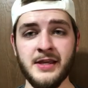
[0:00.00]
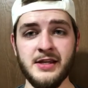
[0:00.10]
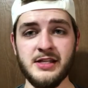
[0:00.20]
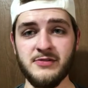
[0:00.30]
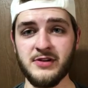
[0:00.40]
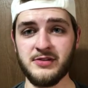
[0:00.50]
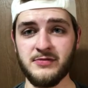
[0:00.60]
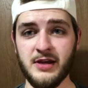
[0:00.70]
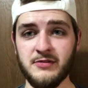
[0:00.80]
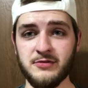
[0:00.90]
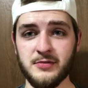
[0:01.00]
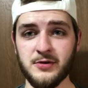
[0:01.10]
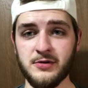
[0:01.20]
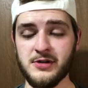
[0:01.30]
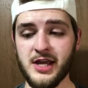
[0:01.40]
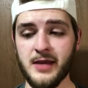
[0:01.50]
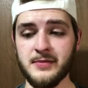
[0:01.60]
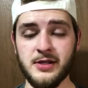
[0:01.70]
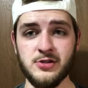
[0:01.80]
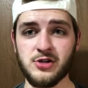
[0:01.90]
Defensive end from Notre Dame.
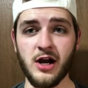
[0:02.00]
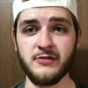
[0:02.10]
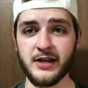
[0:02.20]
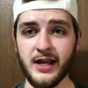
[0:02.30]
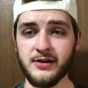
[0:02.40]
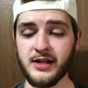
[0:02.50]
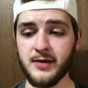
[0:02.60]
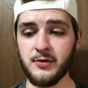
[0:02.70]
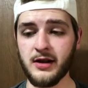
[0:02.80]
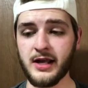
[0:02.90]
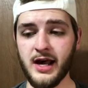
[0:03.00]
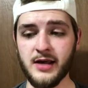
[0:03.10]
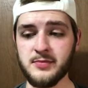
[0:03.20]
Sorry if I got your name wrong, guy,